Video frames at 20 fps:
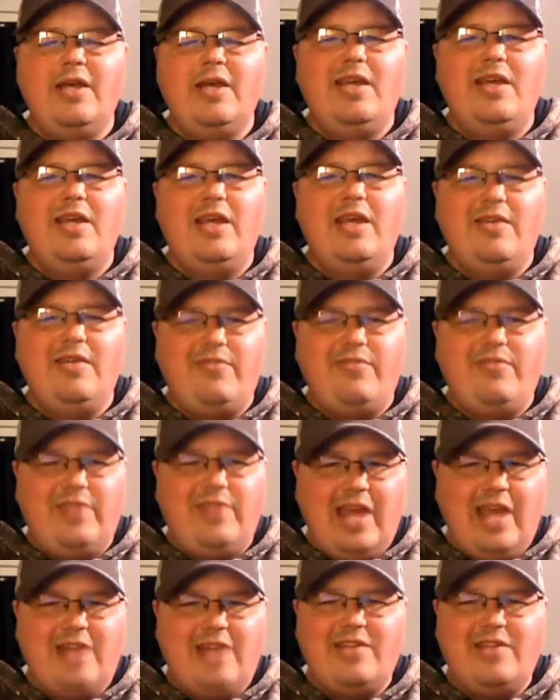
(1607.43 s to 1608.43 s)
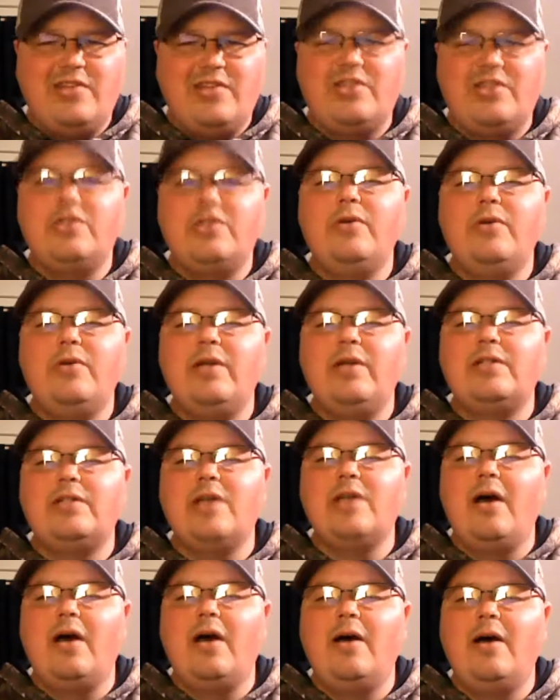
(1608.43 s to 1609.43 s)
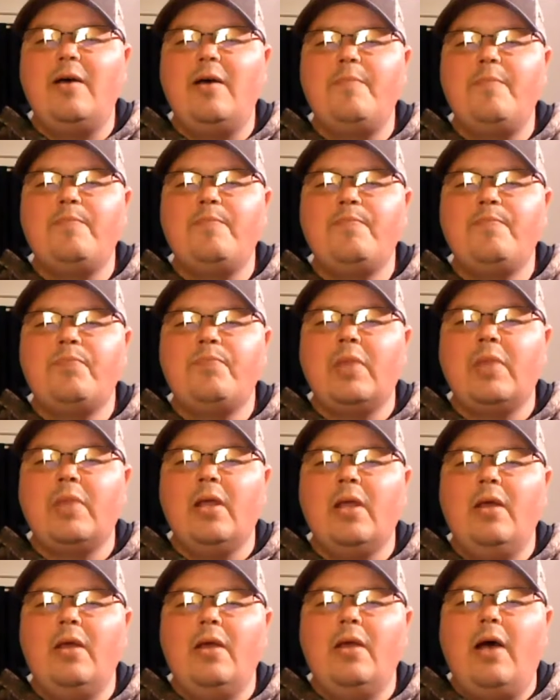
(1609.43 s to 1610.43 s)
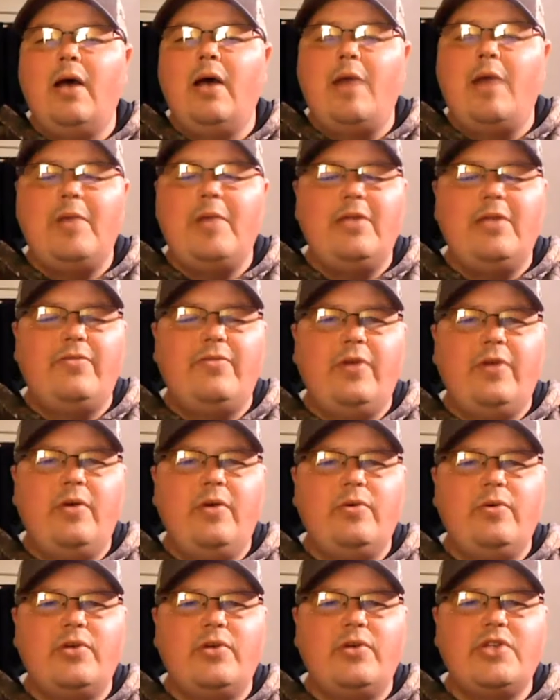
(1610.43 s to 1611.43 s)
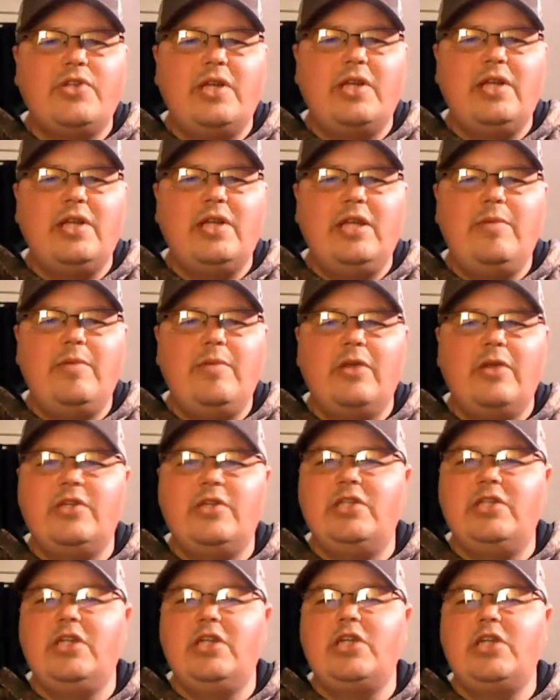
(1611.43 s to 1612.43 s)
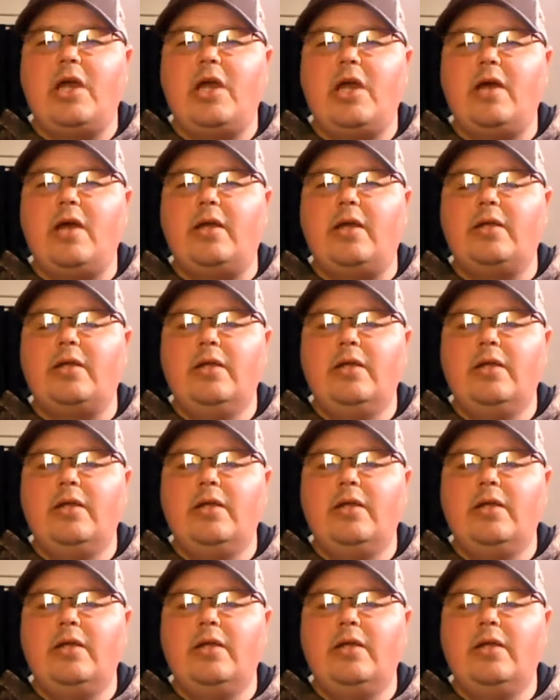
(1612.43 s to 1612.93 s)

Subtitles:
If that doesn't do it, hop on the phone or send an email to DJI,